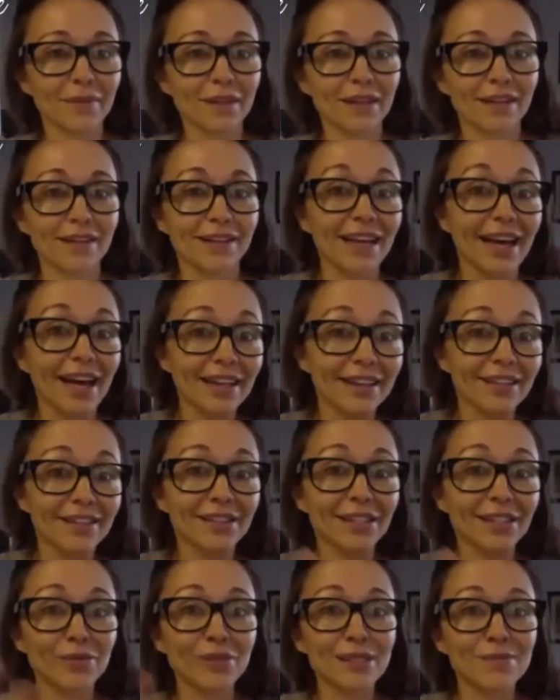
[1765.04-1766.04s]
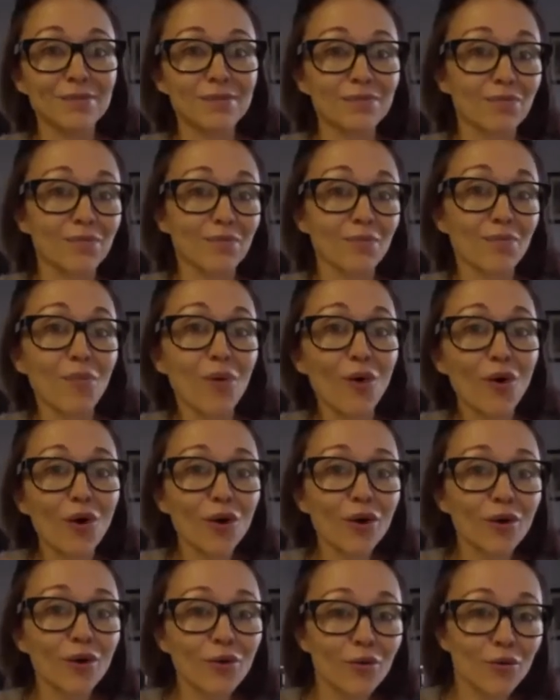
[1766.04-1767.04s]
that there is
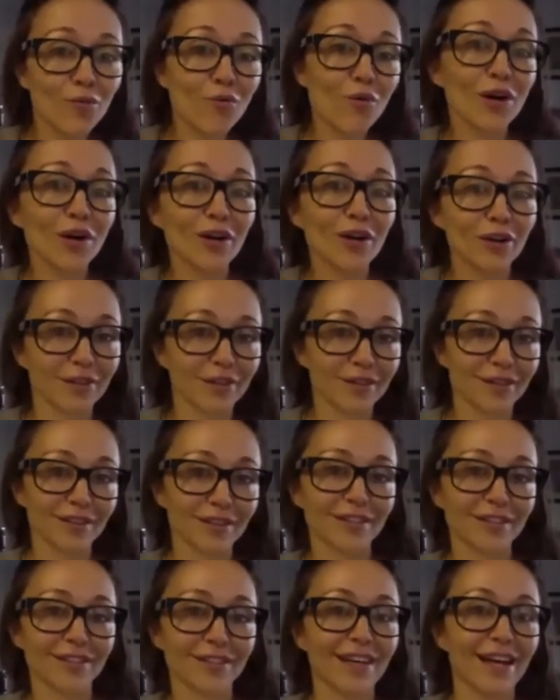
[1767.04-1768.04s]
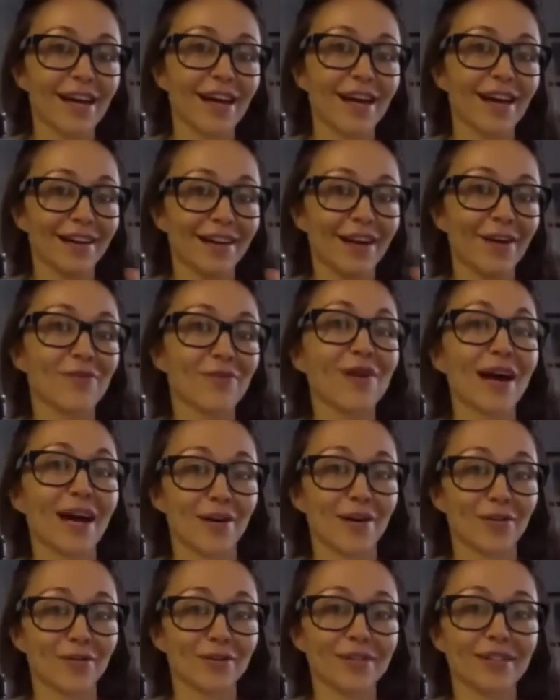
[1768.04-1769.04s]
more worlds
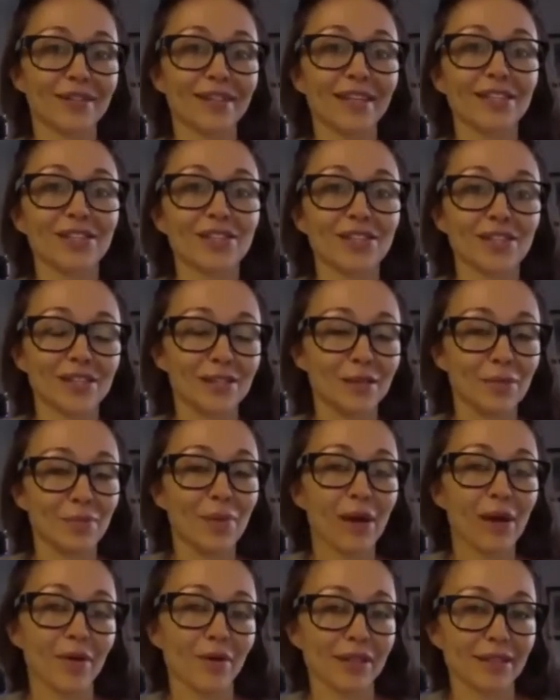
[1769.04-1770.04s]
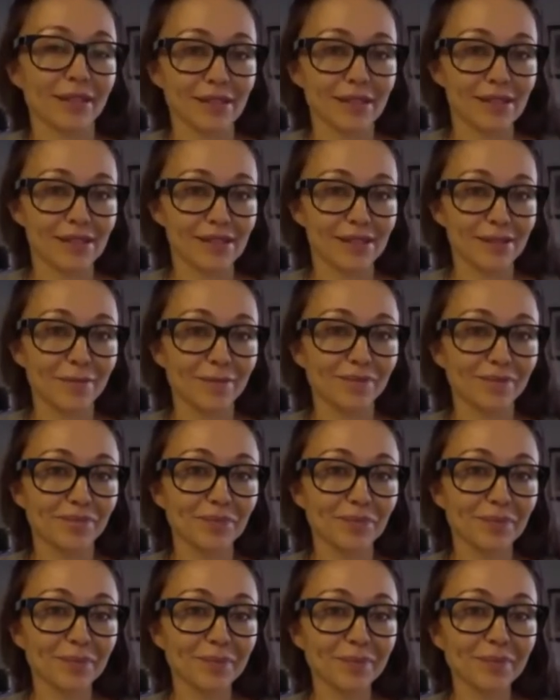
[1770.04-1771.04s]
around than just the parents.
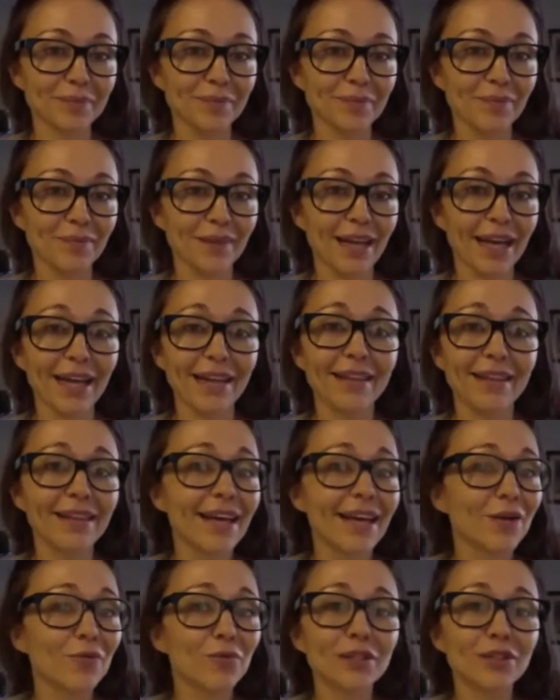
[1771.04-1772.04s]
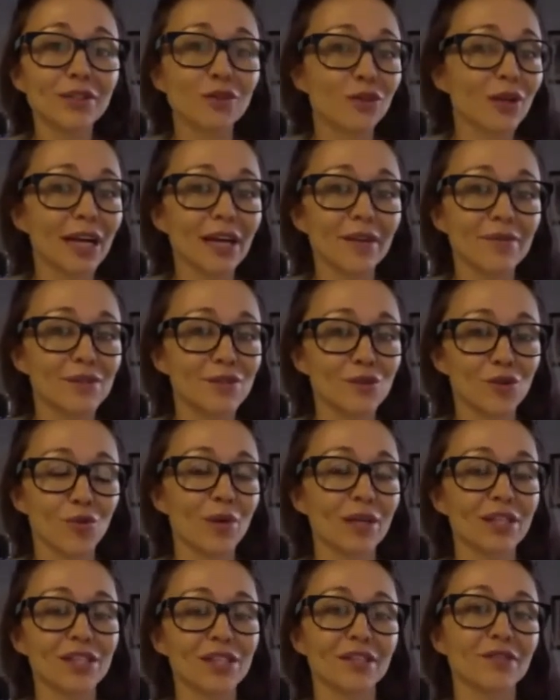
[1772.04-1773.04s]
And then we don't have so
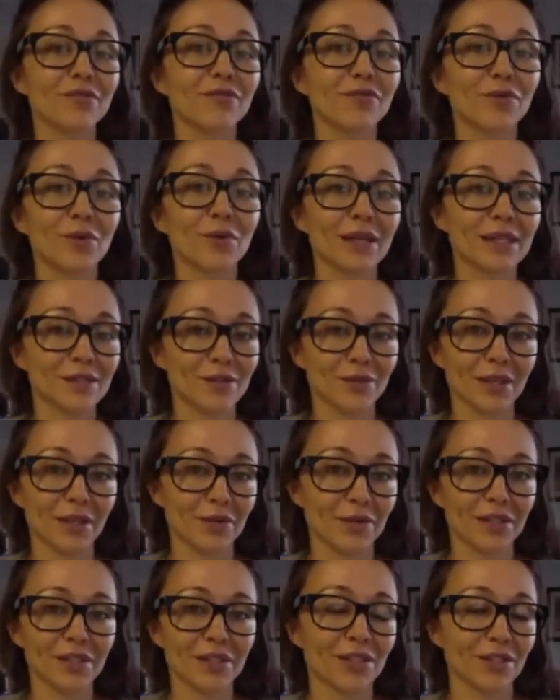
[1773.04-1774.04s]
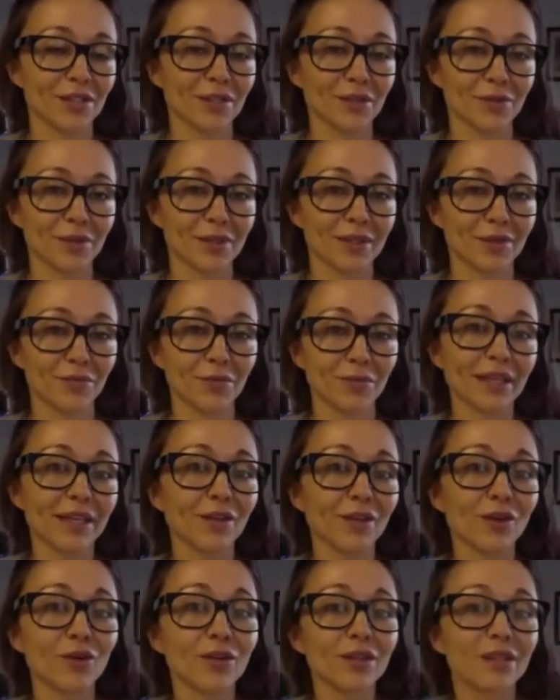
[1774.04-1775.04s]
much influence on our children. We can
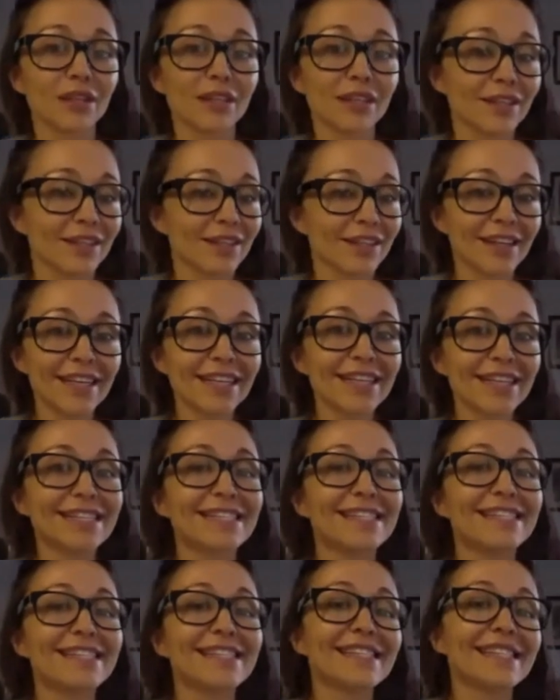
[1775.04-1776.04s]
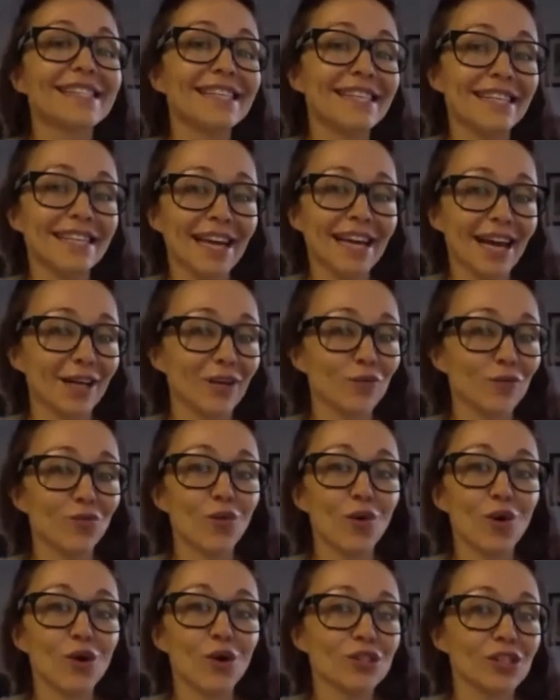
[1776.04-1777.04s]
only see and
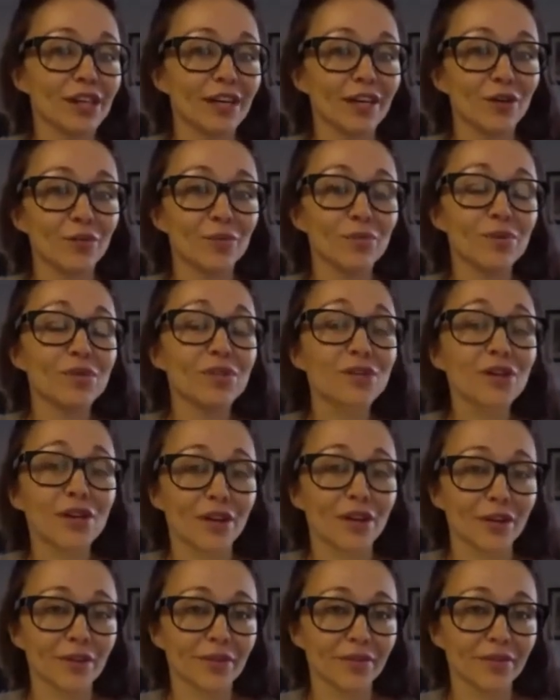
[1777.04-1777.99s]
watch and observe.